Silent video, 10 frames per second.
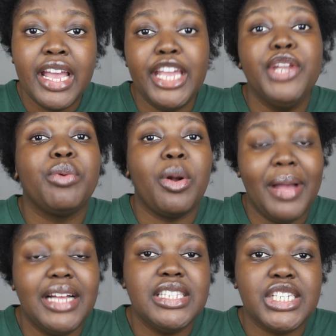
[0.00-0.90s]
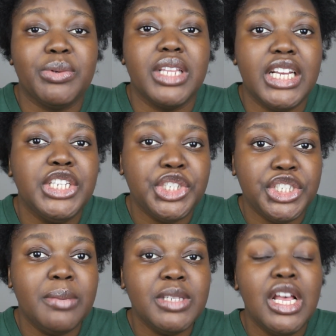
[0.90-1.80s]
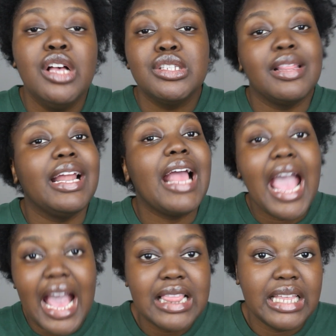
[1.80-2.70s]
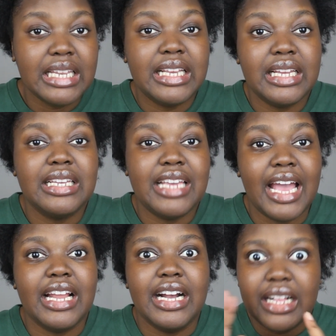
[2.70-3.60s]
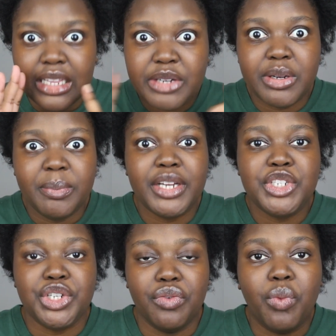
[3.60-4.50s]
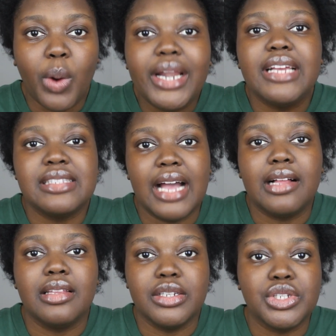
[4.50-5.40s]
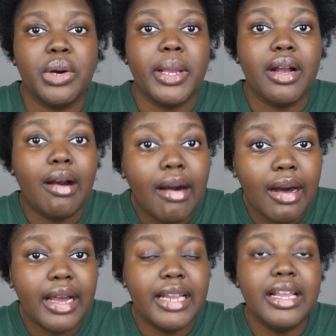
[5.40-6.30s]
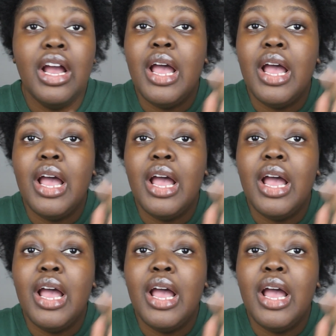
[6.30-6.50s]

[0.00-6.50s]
in romantic relationships so that Anthony could get a clearer picture of what exactly is going on.